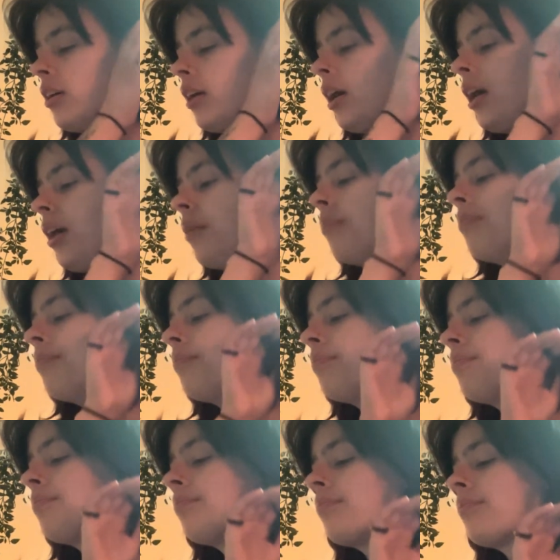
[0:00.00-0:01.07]

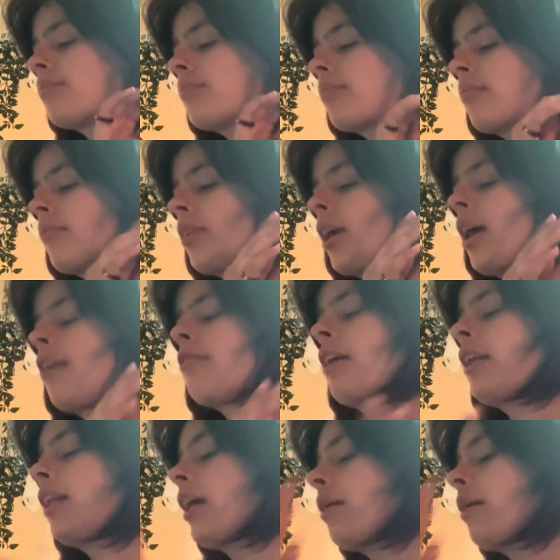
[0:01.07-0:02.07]
I find like